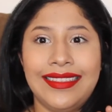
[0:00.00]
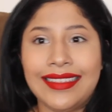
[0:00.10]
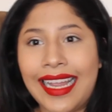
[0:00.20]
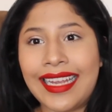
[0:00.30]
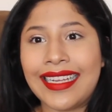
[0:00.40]

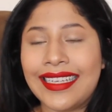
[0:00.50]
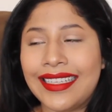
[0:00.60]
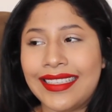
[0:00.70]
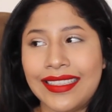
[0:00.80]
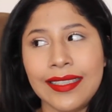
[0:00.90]
like,
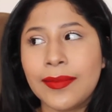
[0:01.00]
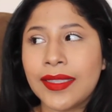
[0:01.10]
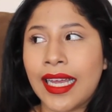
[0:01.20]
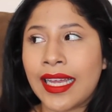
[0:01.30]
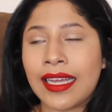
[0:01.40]

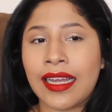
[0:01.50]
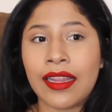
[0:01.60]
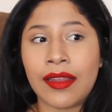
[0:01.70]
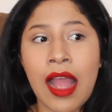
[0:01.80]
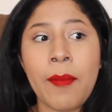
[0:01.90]
oops, like
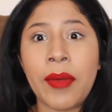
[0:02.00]
uh,